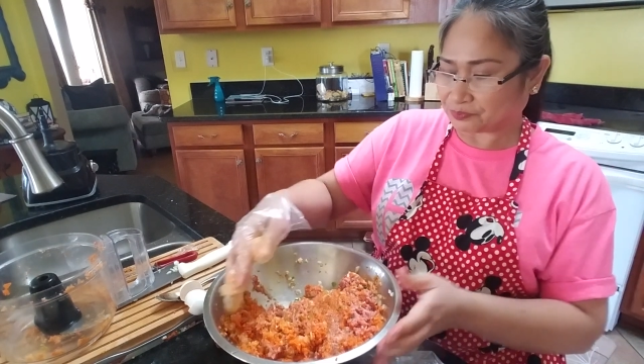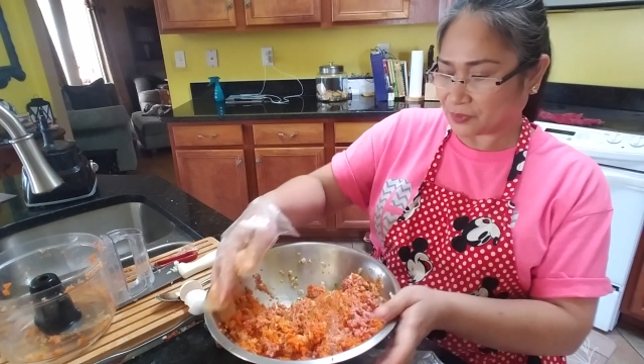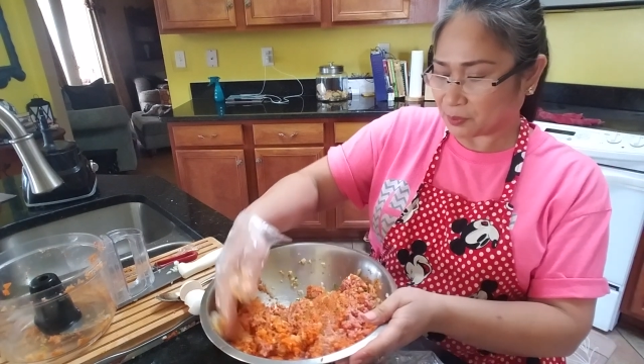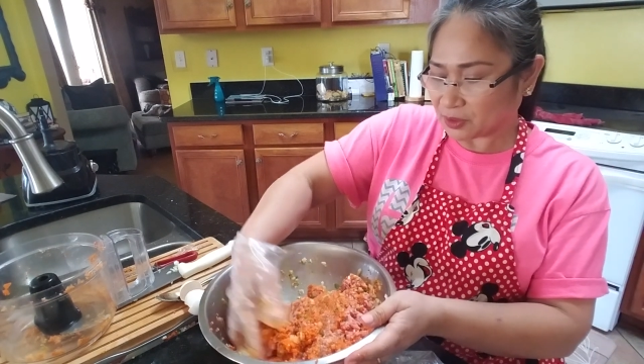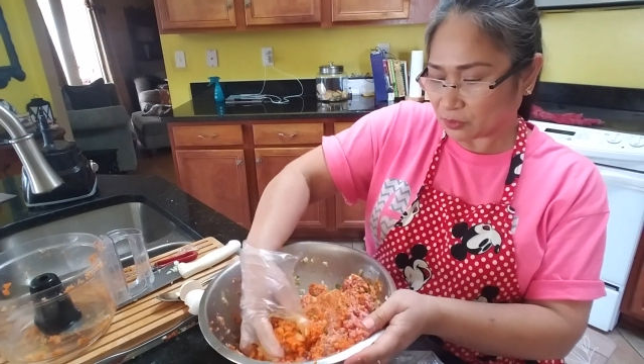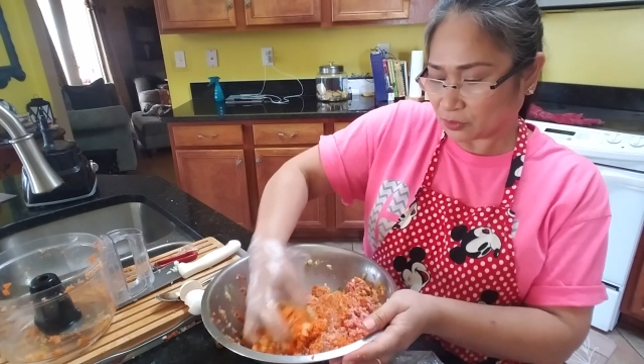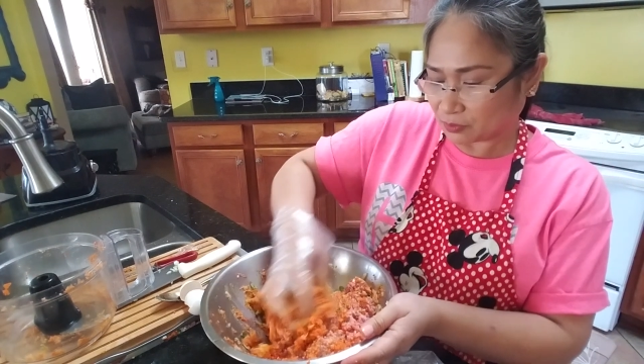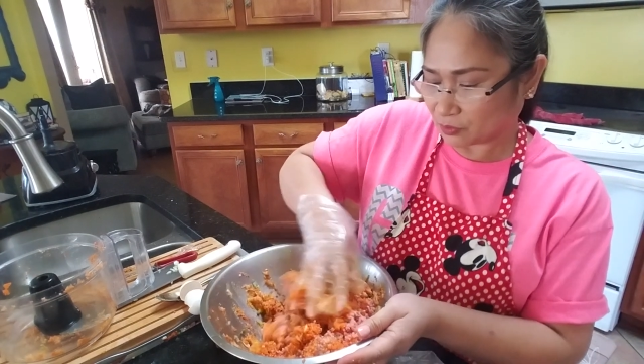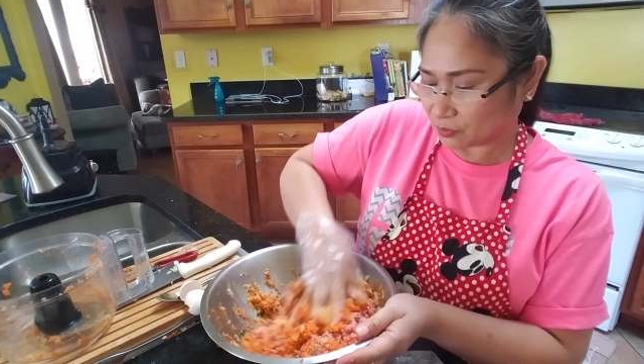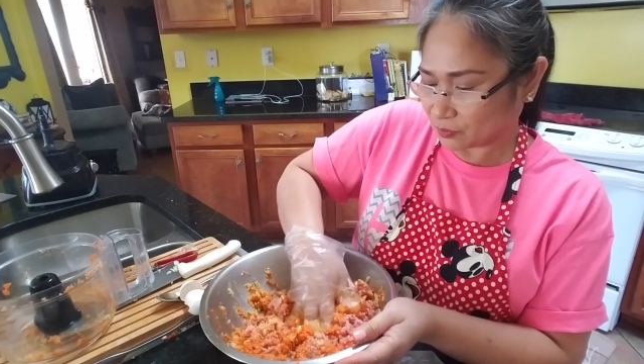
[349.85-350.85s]
But
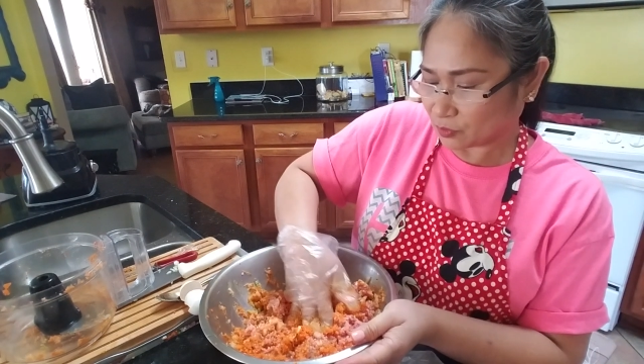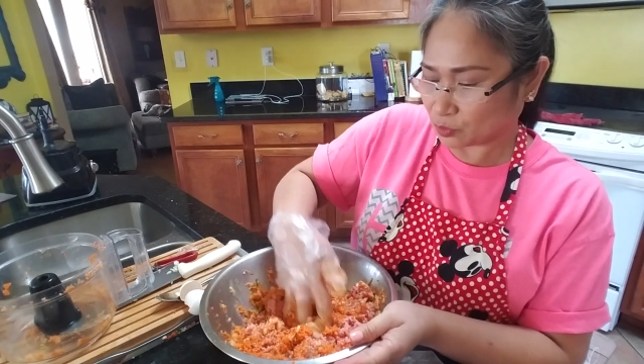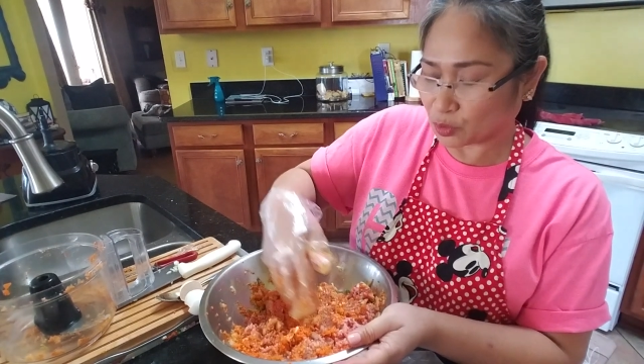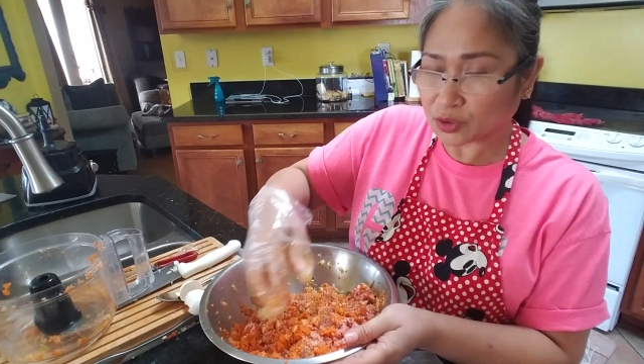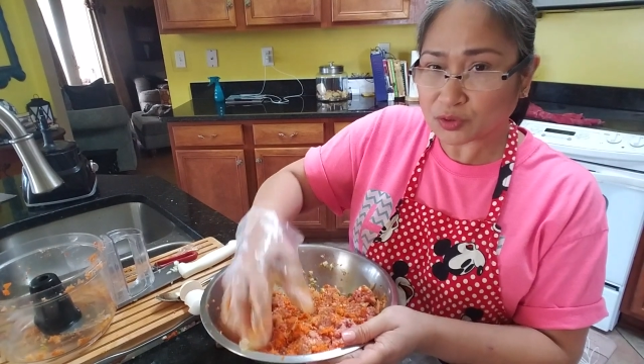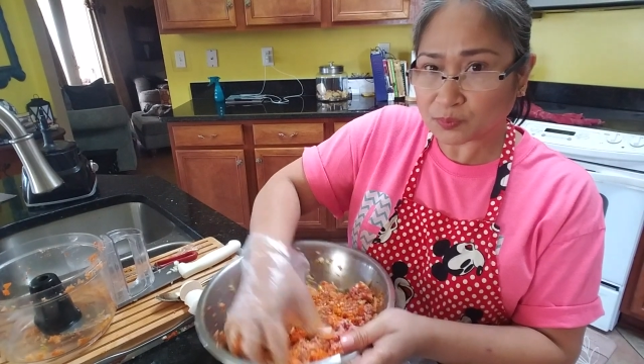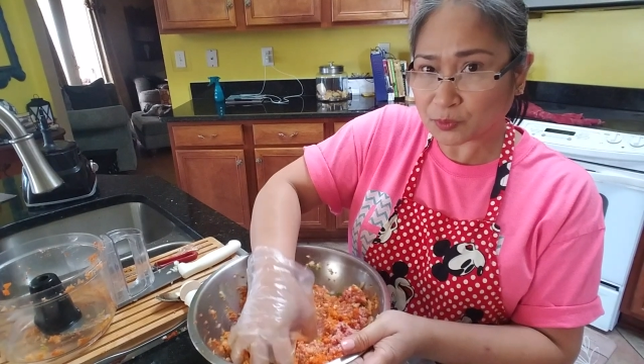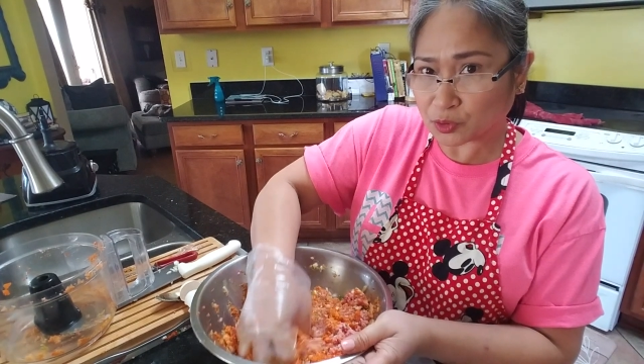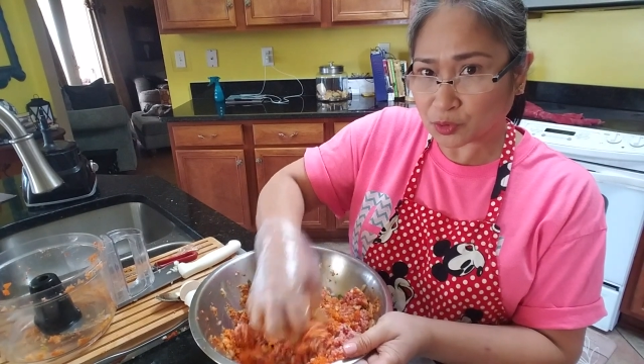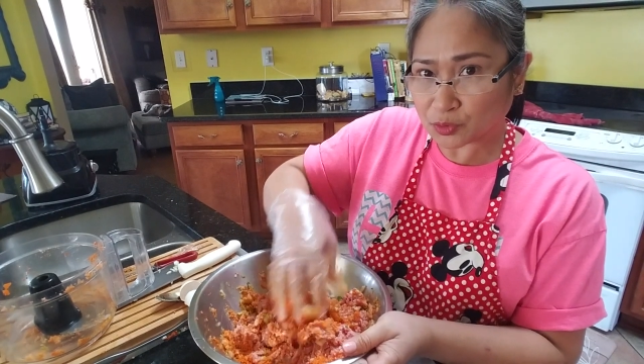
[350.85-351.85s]
don't
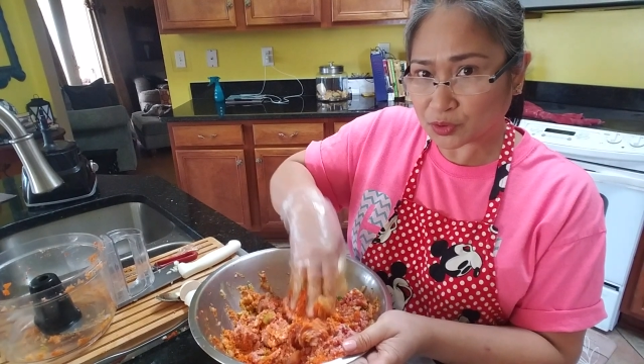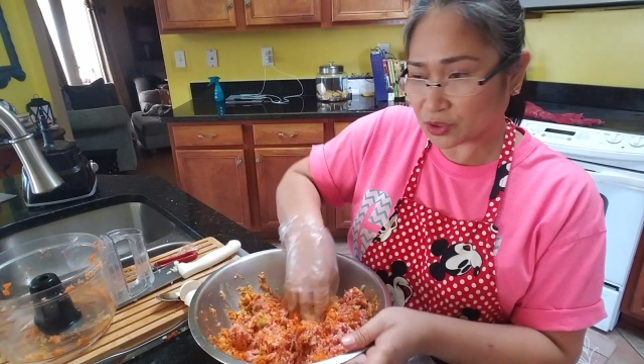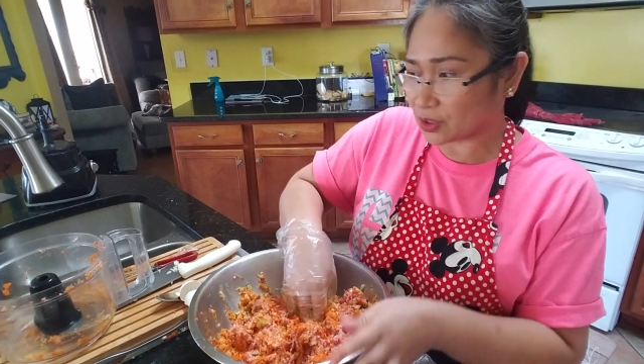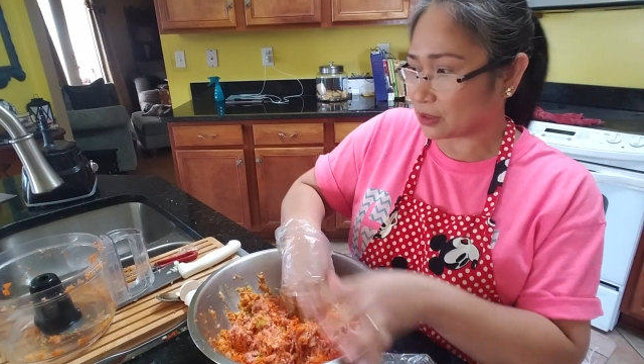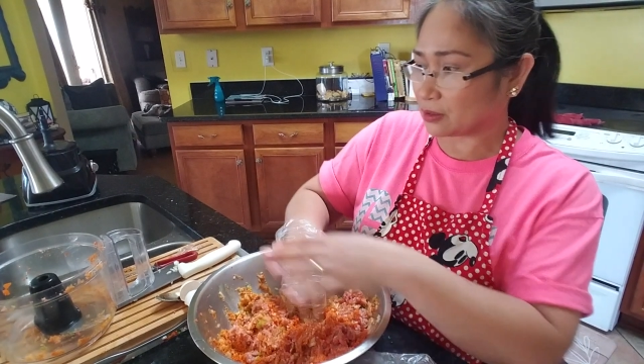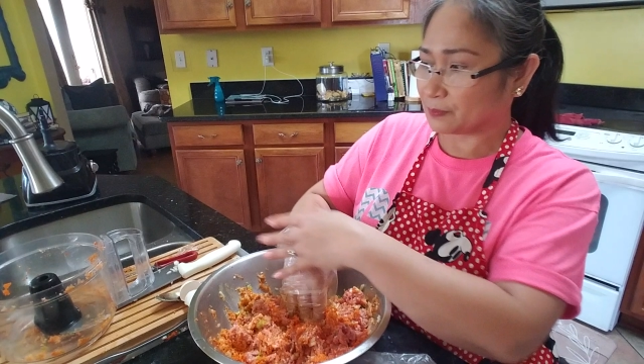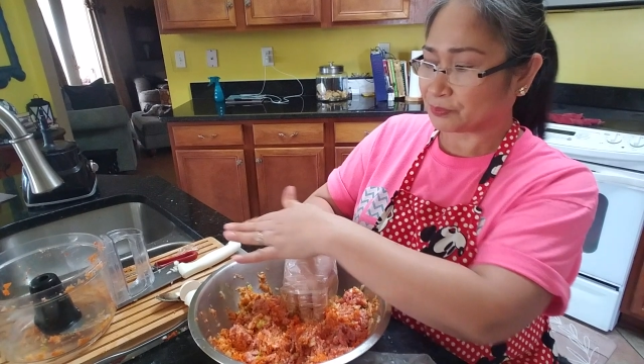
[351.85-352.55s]
use the